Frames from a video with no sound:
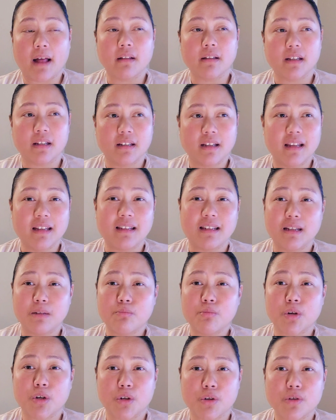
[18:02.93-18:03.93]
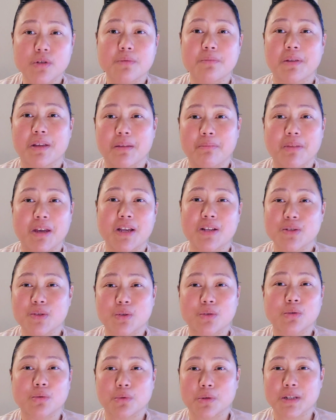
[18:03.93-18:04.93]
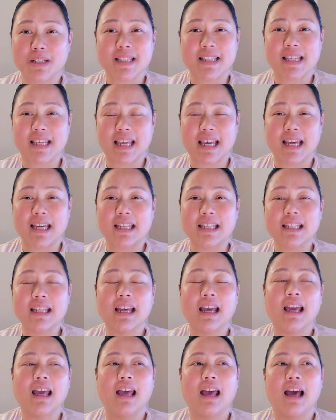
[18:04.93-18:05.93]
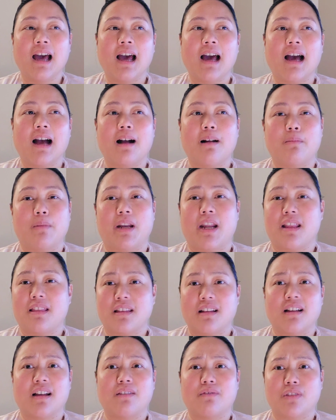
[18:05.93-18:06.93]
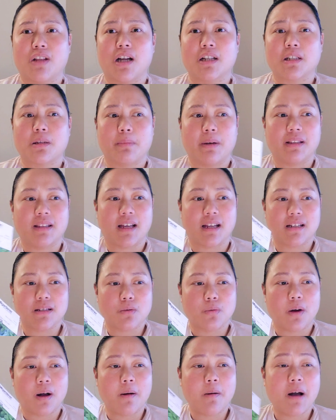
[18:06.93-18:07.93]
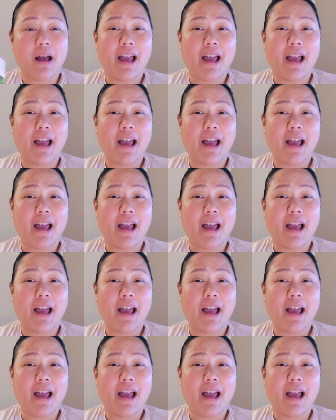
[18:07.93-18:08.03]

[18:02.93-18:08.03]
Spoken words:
It did produce me basil towards the end. And I think I vlogged about that as well.